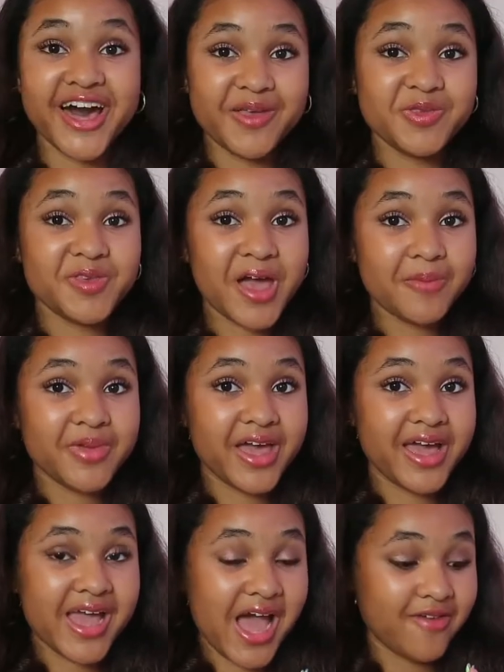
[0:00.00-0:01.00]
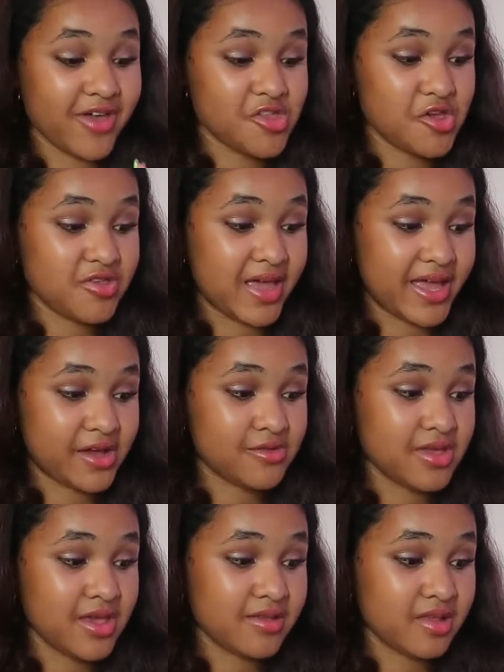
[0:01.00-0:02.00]
I'm so happy I have a new Tangle
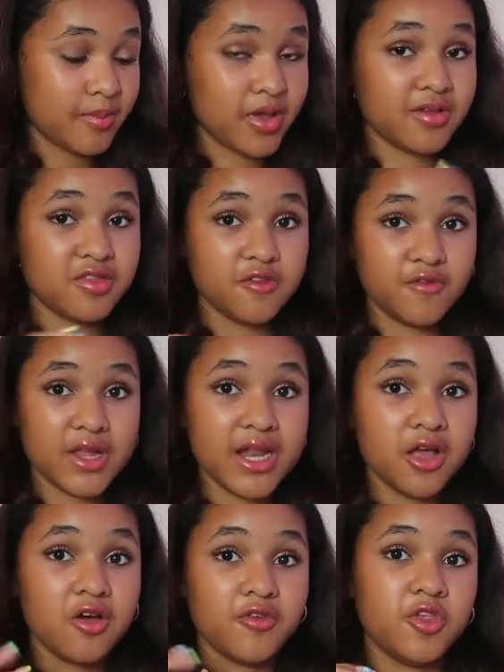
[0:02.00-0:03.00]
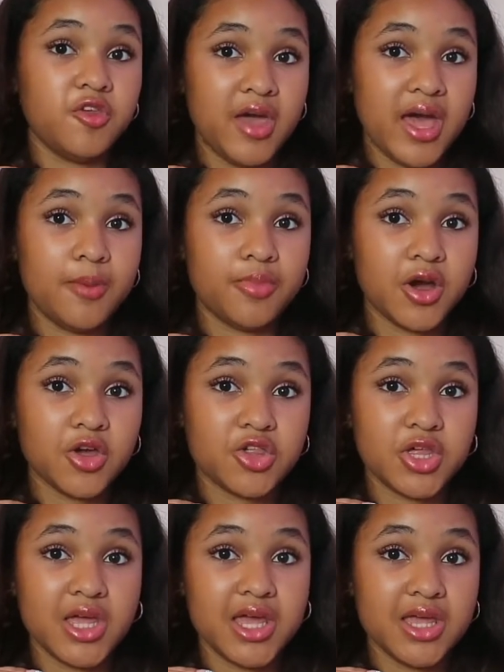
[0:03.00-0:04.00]
teaser, because the feeling of a new hairbrush
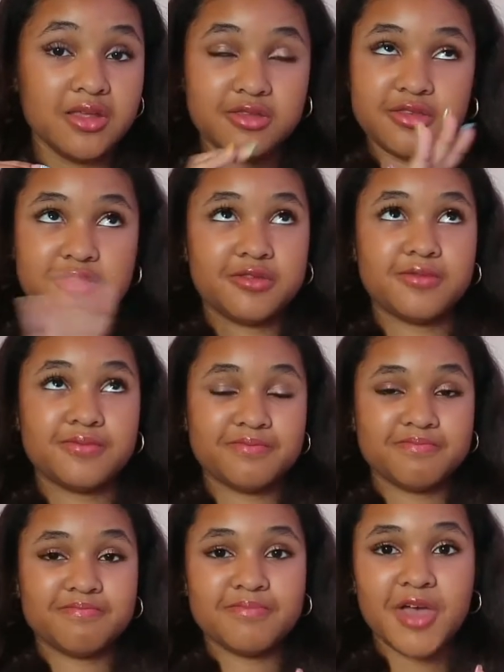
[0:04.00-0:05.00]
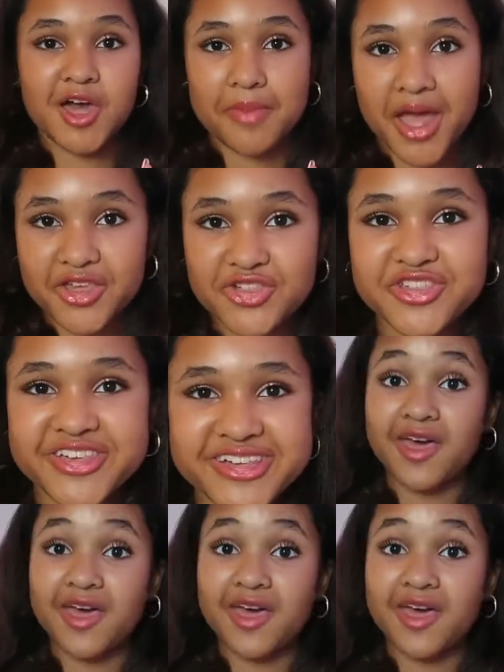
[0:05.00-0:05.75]
is unmatched.